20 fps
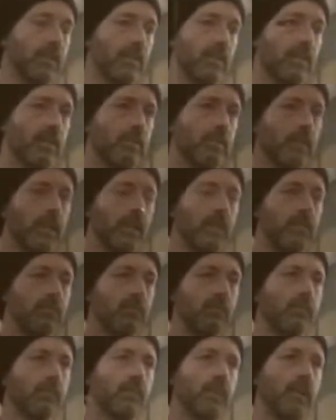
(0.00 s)
and I think
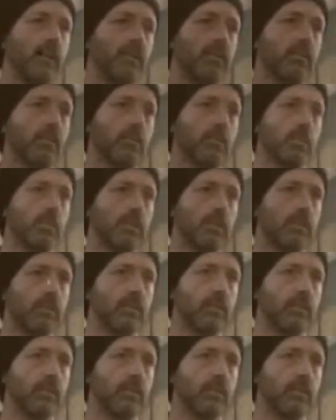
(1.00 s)
painting reflects the world.